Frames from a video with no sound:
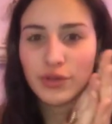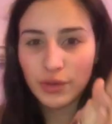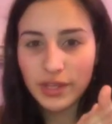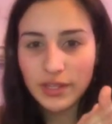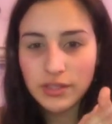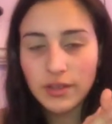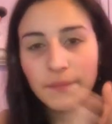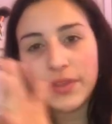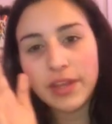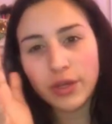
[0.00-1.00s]
do this
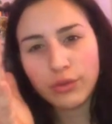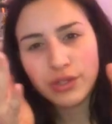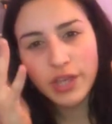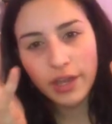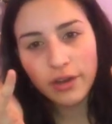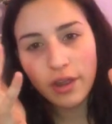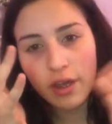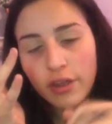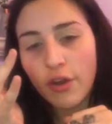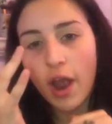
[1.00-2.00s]
and that you set
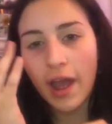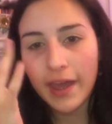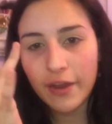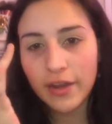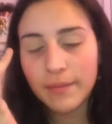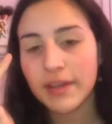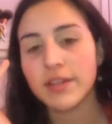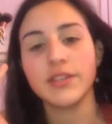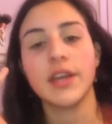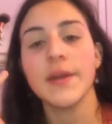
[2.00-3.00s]
your eye area
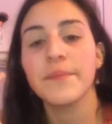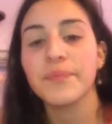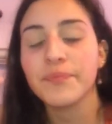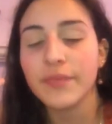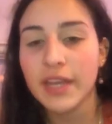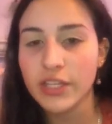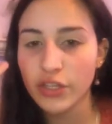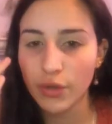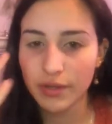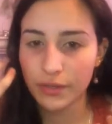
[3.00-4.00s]
because it's
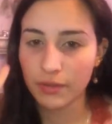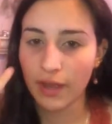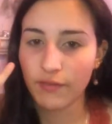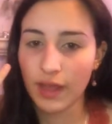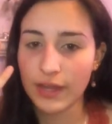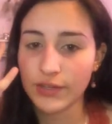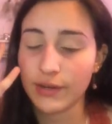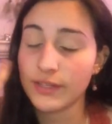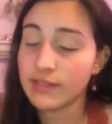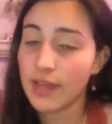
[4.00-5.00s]
just going to allow for the
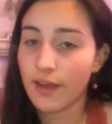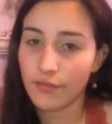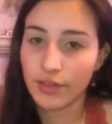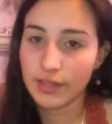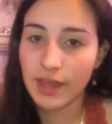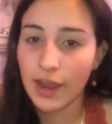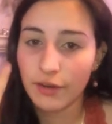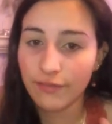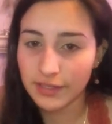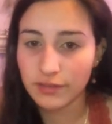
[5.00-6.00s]
eyeshadow to stay on for the entire
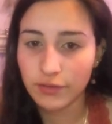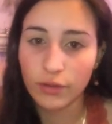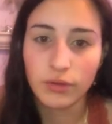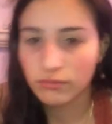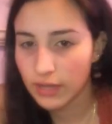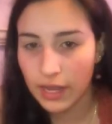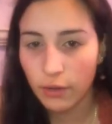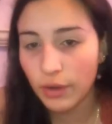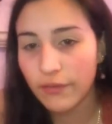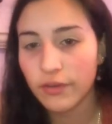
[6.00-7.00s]
festival or day
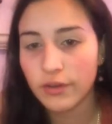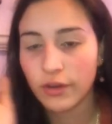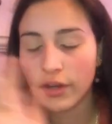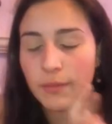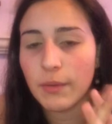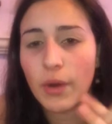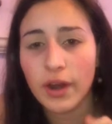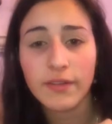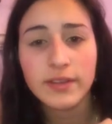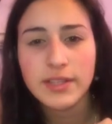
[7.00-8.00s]
or whatever you're going to be
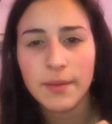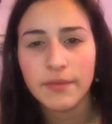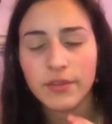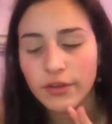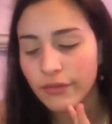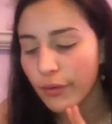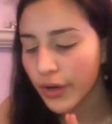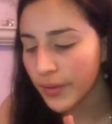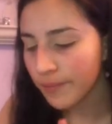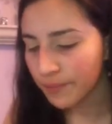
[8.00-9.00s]
wearing this type of look for.